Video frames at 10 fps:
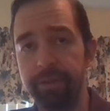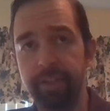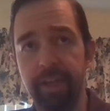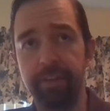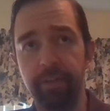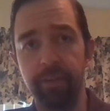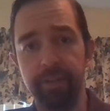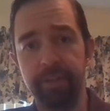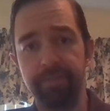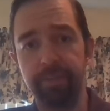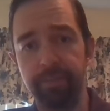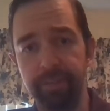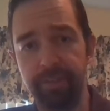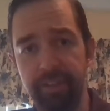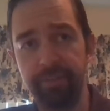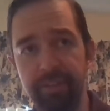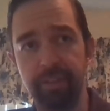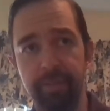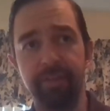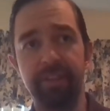category of simplicity that we
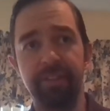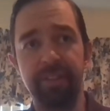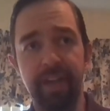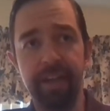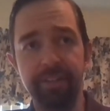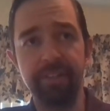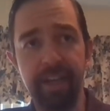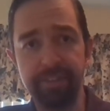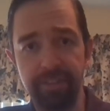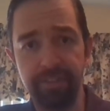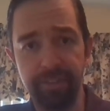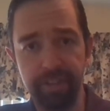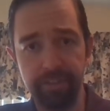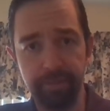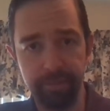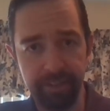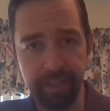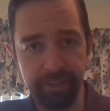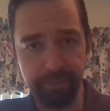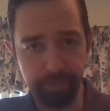talked about, where I say God is not distinct from
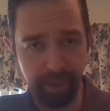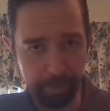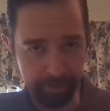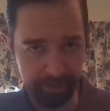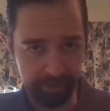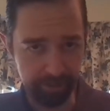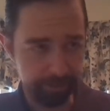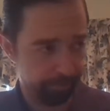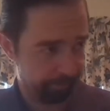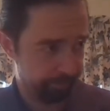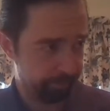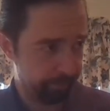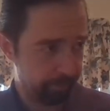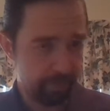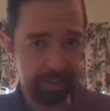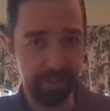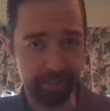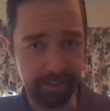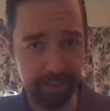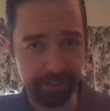God's properties,
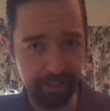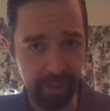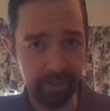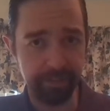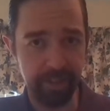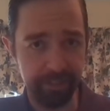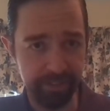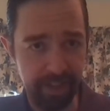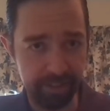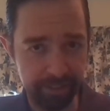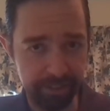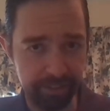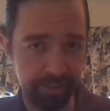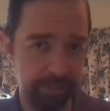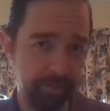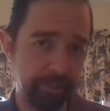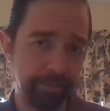like God's love, God's knowledge, etc.